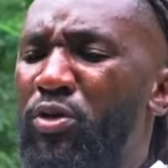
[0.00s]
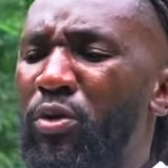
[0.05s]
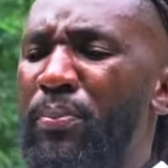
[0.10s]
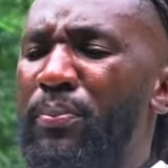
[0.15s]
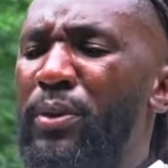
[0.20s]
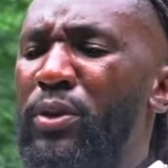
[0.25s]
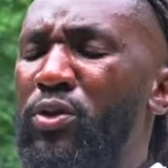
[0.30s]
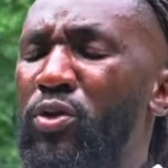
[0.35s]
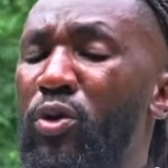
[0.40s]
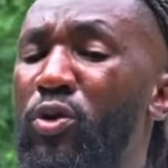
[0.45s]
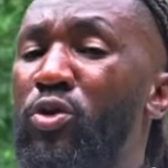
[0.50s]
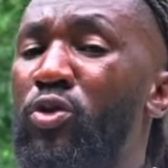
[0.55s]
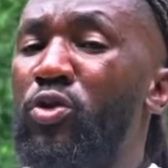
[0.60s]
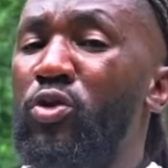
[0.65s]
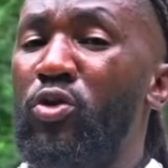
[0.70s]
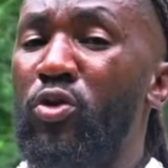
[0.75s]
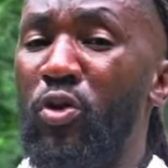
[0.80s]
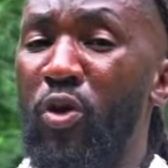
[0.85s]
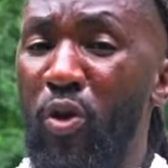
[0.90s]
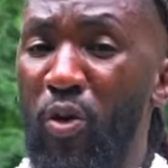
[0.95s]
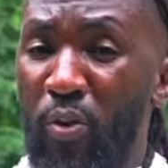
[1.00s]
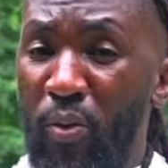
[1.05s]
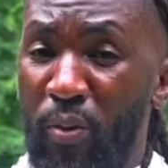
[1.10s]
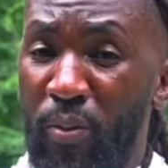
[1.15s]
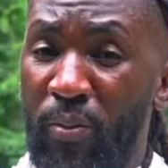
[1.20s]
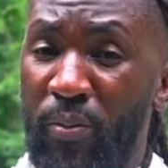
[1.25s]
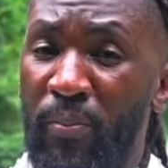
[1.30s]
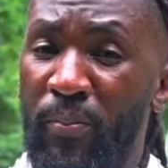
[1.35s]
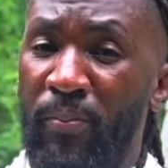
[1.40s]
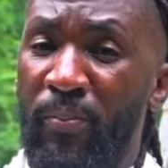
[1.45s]
to be so
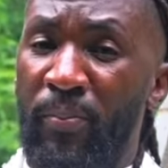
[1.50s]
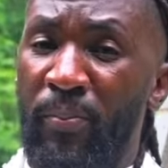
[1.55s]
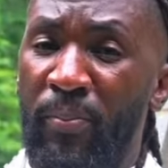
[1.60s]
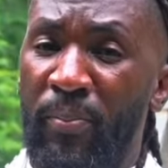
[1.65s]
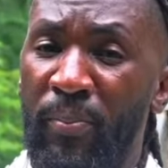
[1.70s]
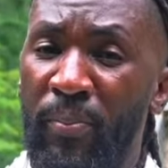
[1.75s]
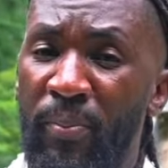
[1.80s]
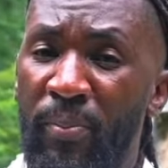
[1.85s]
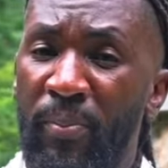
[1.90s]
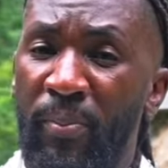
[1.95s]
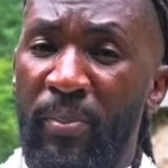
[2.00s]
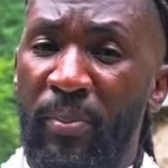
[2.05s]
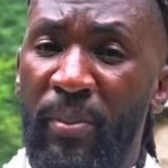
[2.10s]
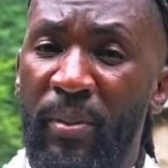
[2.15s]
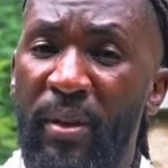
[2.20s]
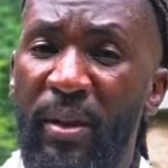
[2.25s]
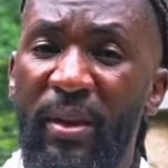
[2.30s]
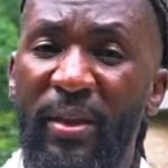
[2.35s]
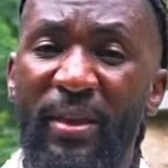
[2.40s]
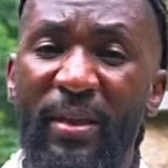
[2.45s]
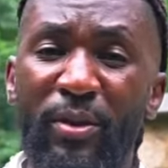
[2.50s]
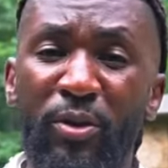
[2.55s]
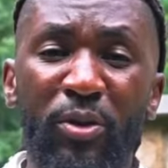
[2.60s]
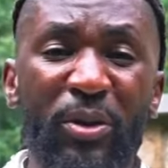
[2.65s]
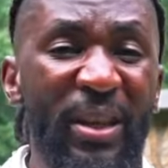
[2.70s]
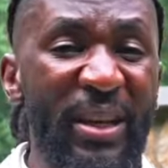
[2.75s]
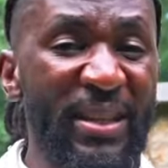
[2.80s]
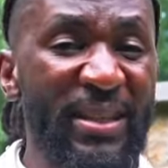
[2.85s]
strong to the